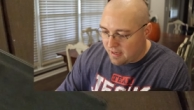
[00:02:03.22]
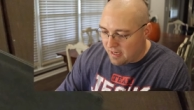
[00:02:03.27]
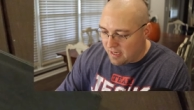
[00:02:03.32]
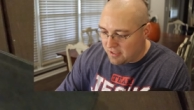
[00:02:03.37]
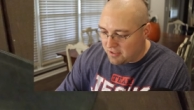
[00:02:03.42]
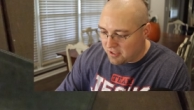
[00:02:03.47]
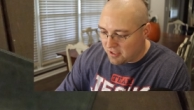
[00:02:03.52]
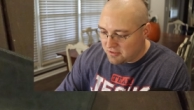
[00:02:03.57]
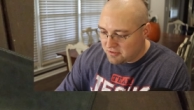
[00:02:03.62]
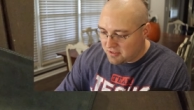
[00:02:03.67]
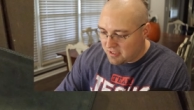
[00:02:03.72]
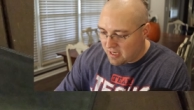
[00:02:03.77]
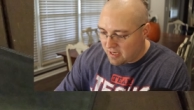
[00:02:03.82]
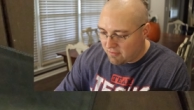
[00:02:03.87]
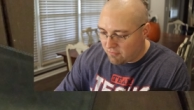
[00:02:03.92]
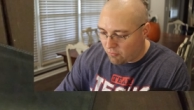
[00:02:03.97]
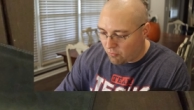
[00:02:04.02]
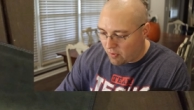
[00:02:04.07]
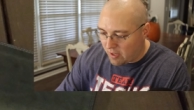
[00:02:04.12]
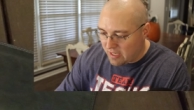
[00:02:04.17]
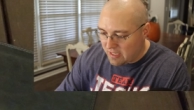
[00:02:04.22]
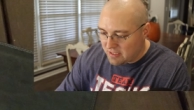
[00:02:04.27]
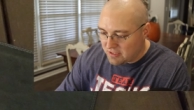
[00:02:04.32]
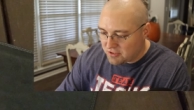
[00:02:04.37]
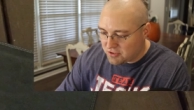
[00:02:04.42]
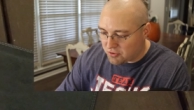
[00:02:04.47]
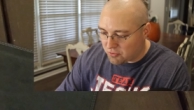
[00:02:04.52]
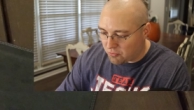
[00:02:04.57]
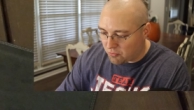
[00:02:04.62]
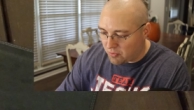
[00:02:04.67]
it doesn't have
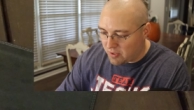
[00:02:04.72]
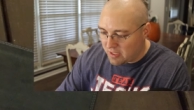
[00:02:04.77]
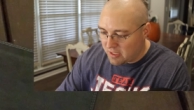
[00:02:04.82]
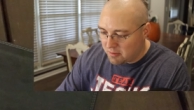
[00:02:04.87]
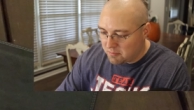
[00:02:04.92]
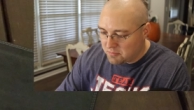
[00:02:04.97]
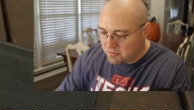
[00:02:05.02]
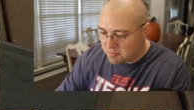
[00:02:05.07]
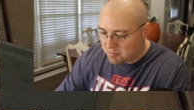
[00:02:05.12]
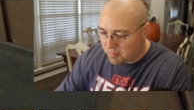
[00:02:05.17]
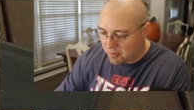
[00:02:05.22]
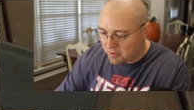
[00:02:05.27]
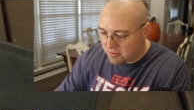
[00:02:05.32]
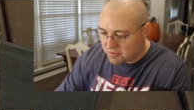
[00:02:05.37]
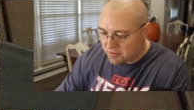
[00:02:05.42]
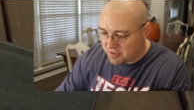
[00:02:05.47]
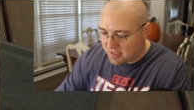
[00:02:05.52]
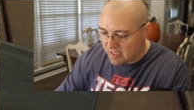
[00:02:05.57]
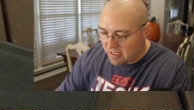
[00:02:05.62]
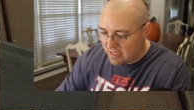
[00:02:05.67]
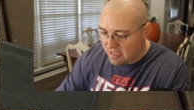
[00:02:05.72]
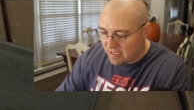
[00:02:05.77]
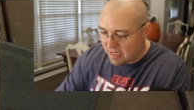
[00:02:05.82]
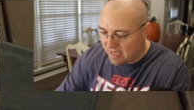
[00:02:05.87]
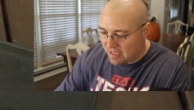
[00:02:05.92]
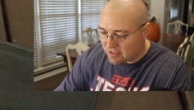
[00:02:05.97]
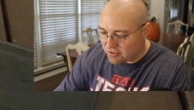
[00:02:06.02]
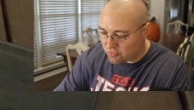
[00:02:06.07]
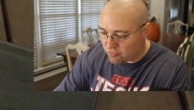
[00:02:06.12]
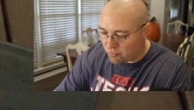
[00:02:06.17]
raised ribs per se, it
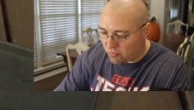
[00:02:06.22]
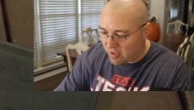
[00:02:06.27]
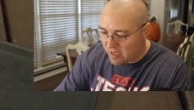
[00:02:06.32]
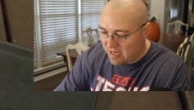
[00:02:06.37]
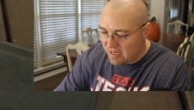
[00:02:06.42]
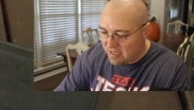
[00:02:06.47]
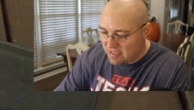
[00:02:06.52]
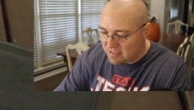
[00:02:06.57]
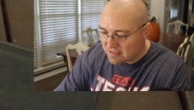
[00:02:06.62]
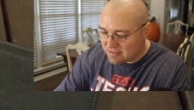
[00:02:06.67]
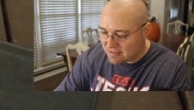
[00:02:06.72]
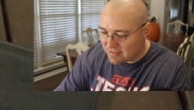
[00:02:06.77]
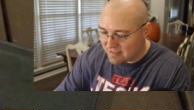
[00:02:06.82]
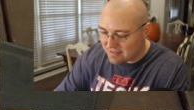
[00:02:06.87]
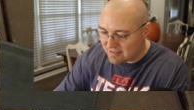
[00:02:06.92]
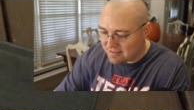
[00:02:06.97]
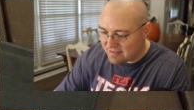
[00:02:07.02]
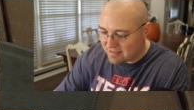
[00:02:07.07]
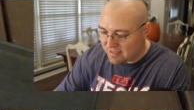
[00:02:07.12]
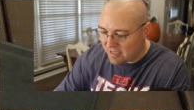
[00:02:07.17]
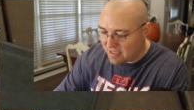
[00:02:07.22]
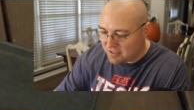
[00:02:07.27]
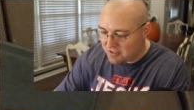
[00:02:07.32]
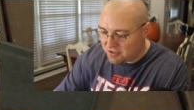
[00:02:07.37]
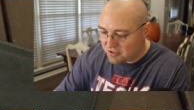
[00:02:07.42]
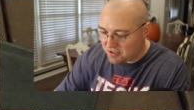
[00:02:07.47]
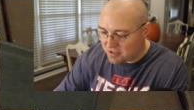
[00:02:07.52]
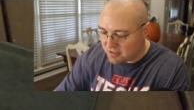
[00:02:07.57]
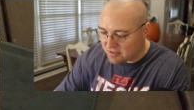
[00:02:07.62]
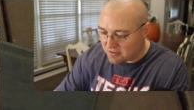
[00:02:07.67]
has raised
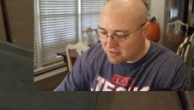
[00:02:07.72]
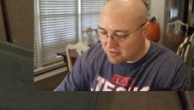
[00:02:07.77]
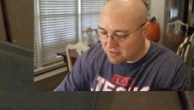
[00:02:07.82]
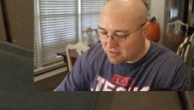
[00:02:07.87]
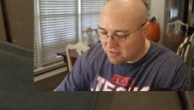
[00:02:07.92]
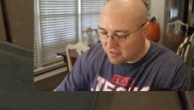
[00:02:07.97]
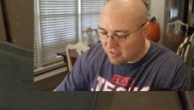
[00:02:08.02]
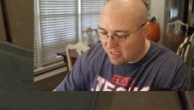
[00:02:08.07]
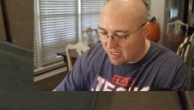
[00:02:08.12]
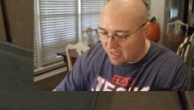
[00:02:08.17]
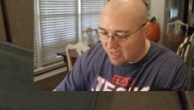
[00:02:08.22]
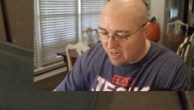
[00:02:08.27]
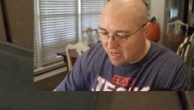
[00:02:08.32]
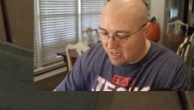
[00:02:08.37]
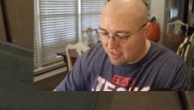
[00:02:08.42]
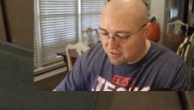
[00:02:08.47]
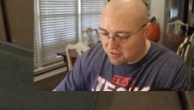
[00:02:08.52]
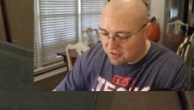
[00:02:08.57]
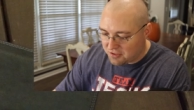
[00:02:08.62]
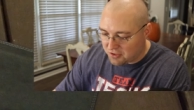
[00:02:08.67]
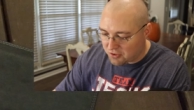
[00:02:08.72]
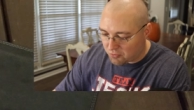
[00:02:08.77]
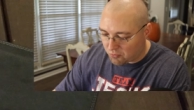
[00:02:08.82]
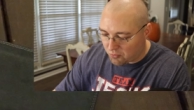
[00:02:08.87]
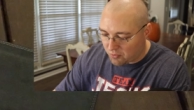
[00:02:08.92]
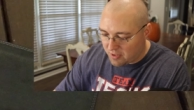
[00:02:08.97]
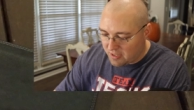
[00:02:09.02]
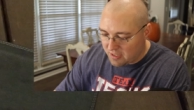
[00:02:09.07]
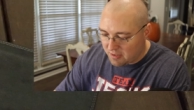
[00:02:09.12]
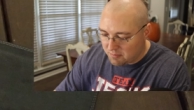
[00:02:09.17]
sections. And actually, the
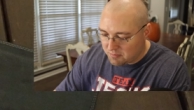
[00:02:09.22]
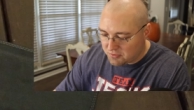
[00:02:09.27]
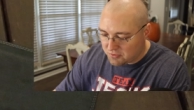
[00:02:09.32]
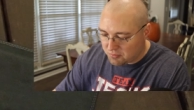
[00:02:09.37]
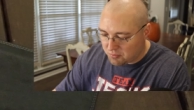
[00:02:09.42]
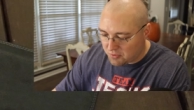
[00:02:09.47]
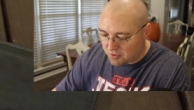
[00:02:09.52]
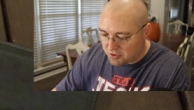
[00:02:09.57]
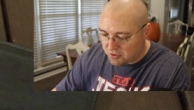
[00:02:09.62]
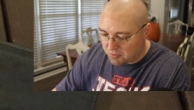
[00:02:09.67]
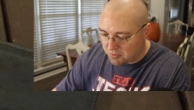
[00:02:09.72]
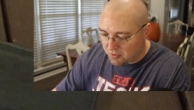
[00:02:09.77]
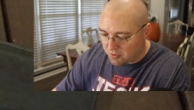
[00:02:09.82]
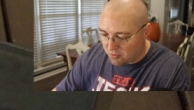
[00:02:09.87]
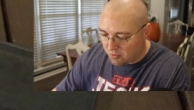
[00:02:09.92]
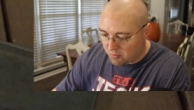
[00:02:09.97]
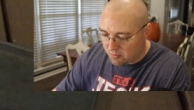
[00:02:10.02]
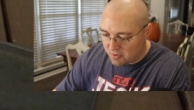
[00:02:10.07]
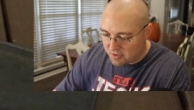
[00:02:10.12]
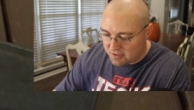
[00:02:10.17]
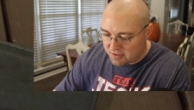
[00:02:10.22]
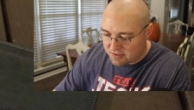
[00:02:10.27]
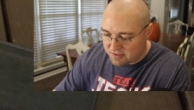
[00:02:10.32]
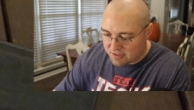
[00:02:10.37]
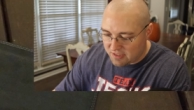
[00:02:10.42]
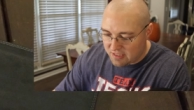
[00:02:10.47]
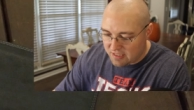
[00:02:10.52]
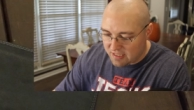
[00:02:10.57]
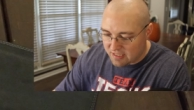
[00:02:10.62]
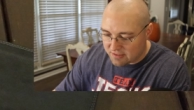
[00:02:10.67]
ribs, what you would normally
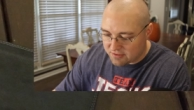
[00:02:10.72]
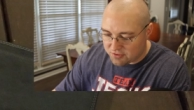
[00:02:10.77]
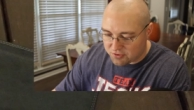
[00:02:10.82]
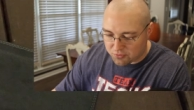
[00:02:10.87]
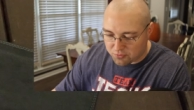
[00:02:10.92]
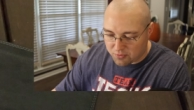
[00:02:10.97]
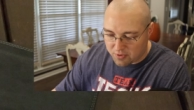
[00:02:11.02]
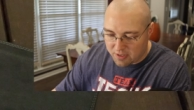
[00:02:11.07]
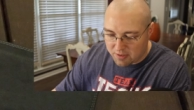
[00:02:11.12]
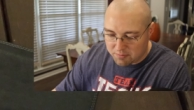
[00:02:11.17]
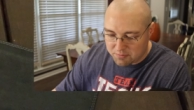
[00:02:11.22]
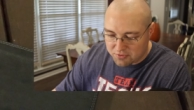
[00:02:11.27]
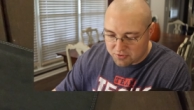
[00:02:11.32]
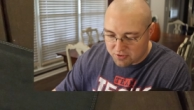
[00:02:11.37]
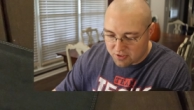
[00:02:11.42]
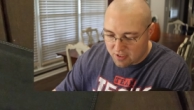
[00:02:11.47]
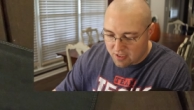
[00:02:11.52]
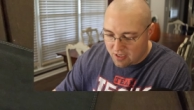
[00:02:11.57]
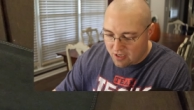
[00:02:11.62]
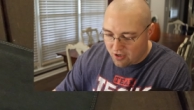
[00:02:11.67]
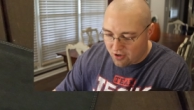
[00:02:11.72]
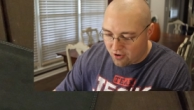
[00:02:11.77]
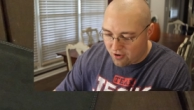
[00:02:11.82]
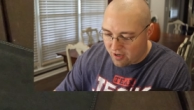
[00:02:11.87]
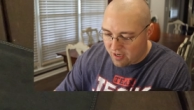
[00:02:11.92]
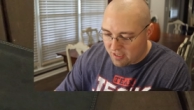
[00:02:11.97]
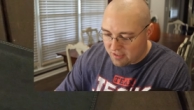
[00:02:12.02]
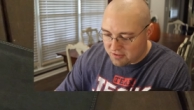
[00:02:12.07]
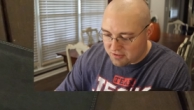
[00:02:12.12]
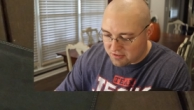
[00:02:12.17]
see as the ribs,
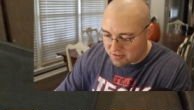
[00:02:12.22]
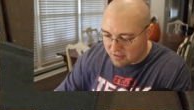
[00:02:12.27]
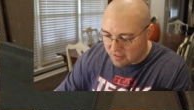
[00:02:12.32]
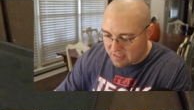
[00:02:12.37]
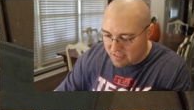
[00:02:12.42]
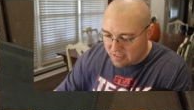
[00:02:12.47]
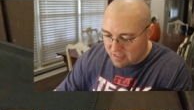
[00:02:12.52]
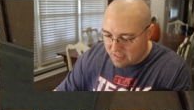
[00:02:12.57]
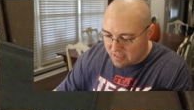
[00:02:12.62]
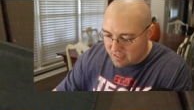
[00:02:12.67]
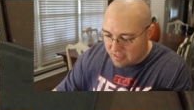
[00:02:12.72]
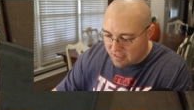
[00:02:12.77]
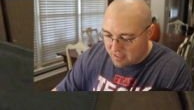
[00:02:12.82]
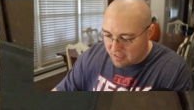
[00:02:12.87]
are actually